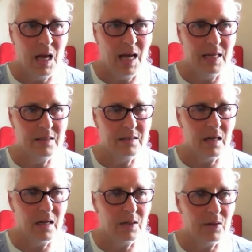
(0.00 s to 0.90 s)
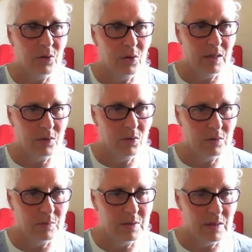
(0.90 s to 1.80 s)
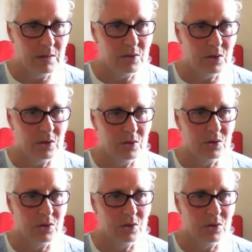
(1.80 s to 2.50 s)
And I was asked to